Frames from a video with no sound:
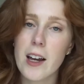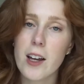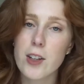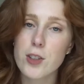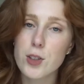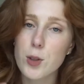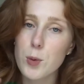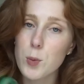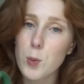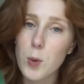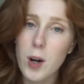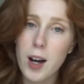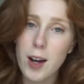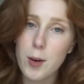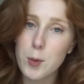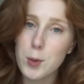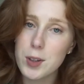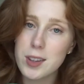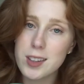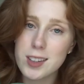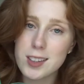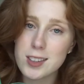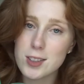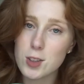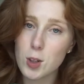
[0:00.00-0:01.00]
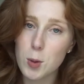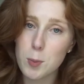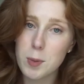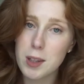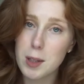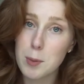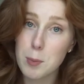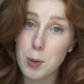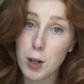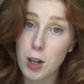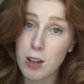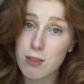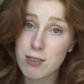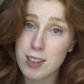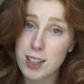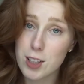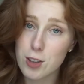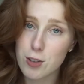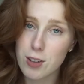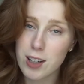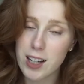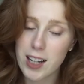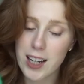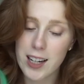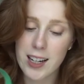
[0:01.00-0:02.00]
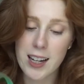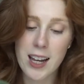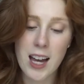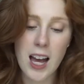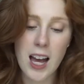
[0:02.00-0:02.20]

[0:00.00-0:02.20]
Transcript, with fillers: so why would this not be the perfect green?